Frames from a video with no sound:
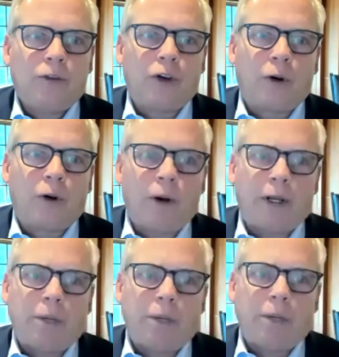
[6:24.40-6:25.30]
So, Greg,
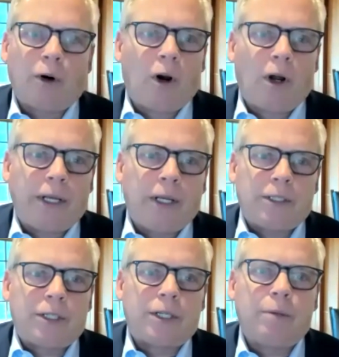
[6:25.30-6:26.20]
some in our
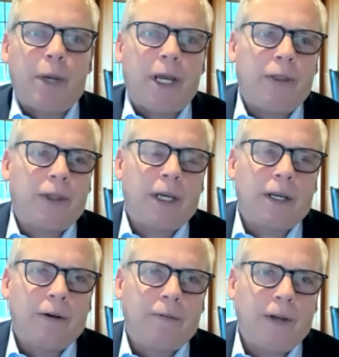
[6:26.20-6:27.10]
audience may
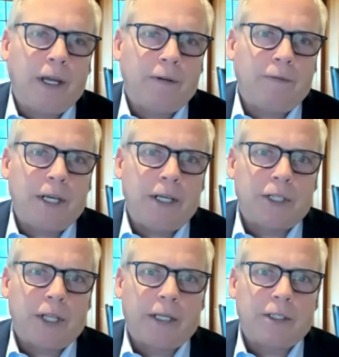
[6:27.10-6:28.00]
think of
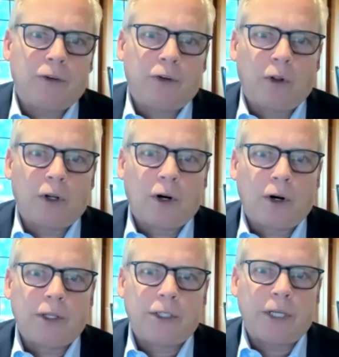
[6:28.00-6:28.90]
NFTs like digital
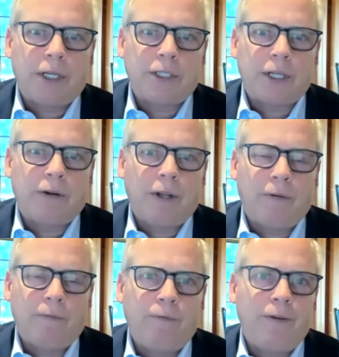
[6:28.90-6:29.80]
currencies
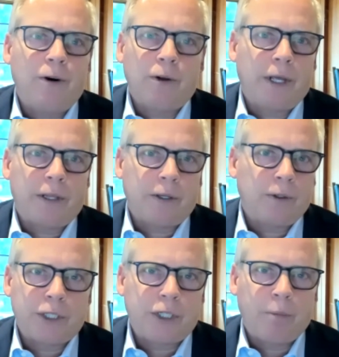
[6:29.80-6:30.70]
and fear that
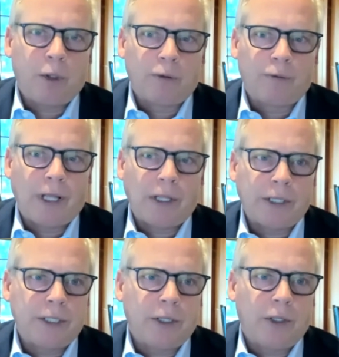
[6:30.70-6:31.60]
there's similar
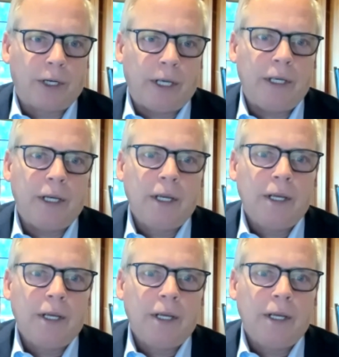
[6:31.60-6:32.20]
volatility.